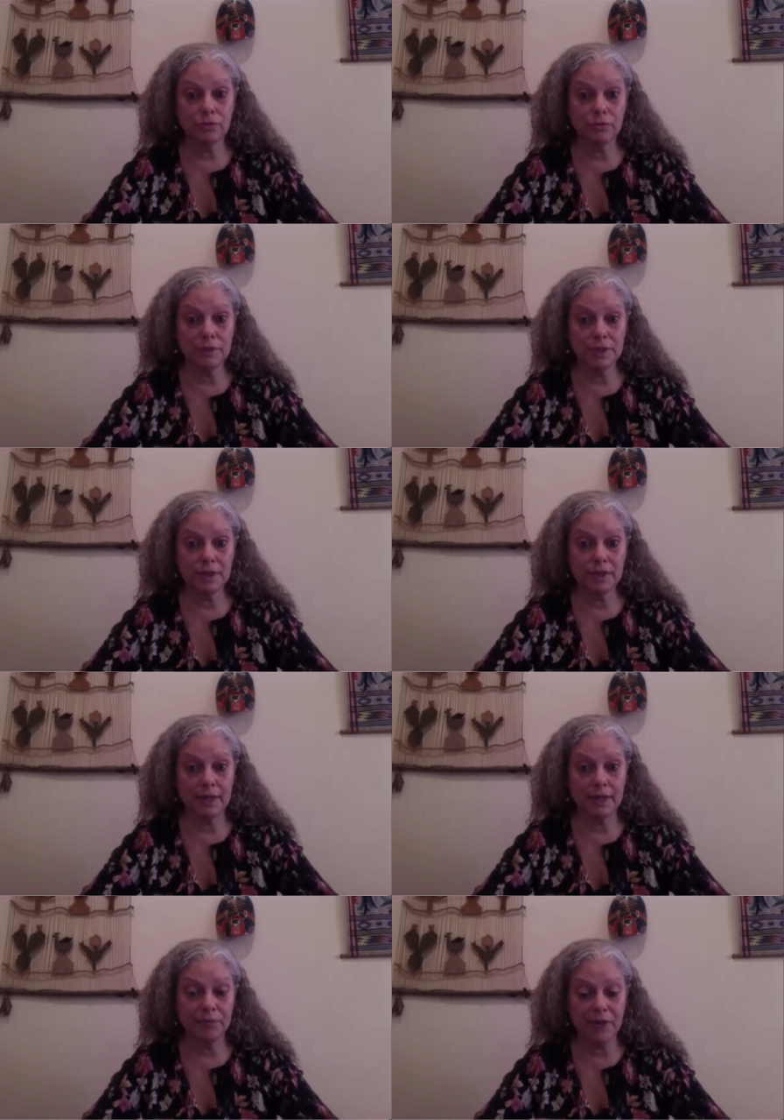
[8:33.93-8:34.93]
We see
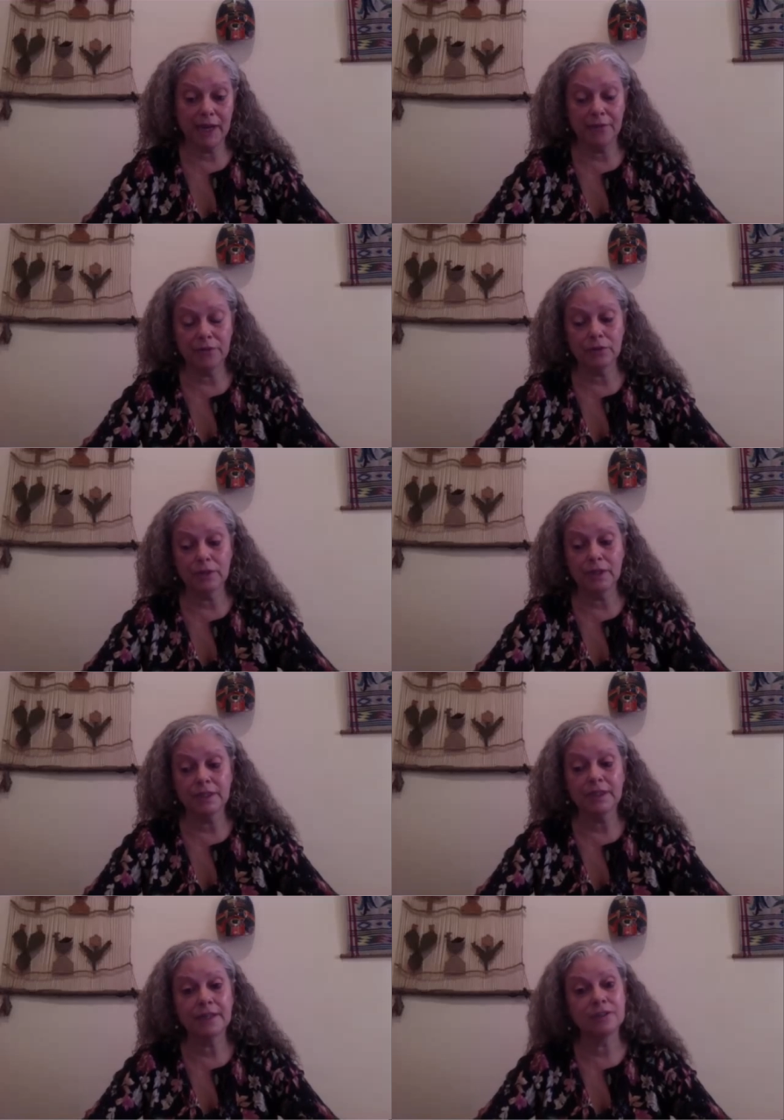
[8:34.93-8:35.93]
that you have to look at
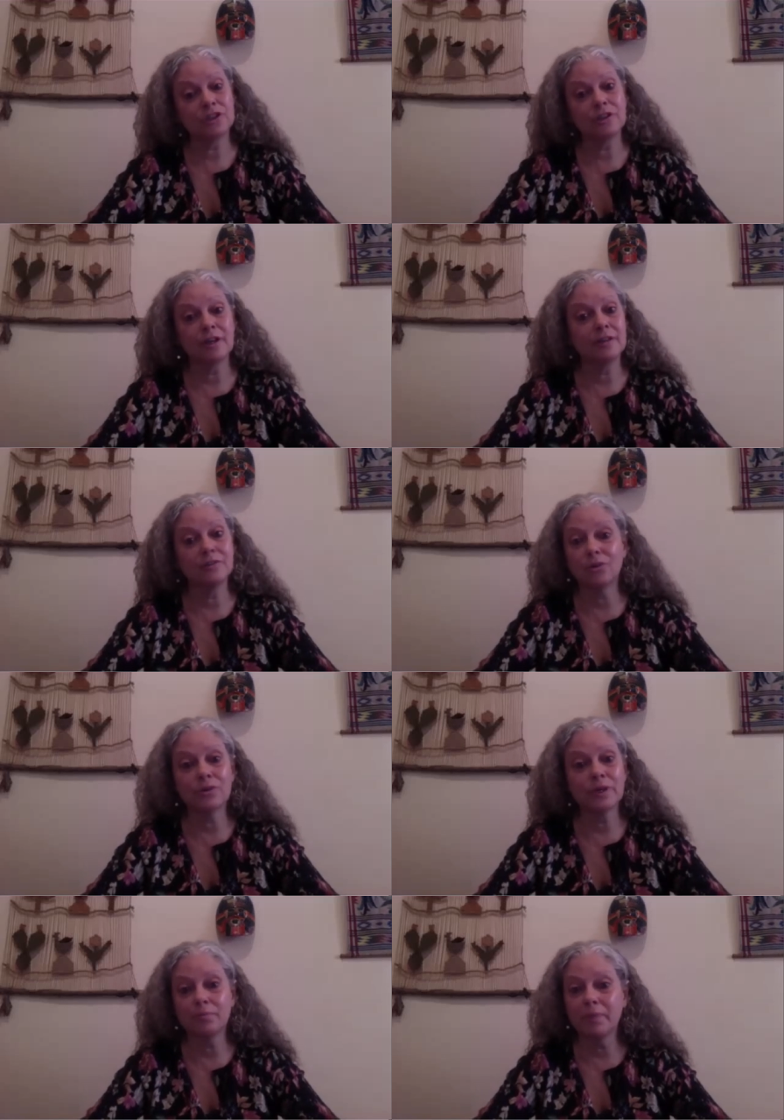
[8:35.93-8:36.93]
intention, don't
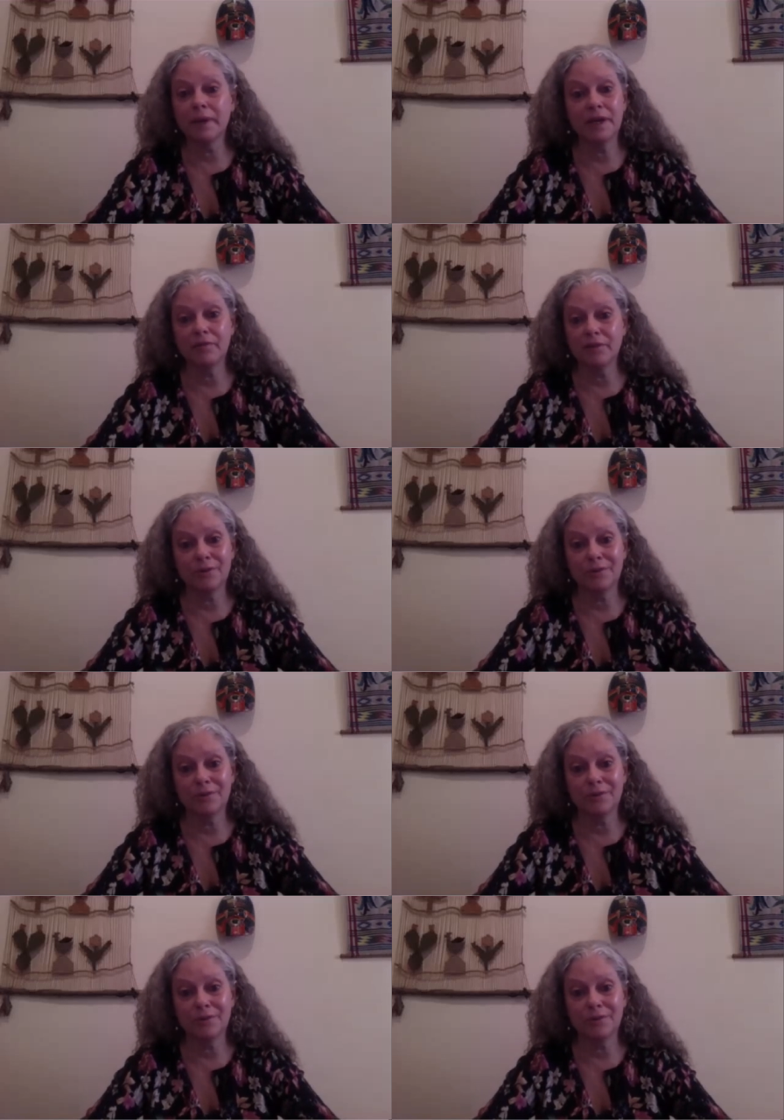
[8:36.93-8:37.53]
look at behavior.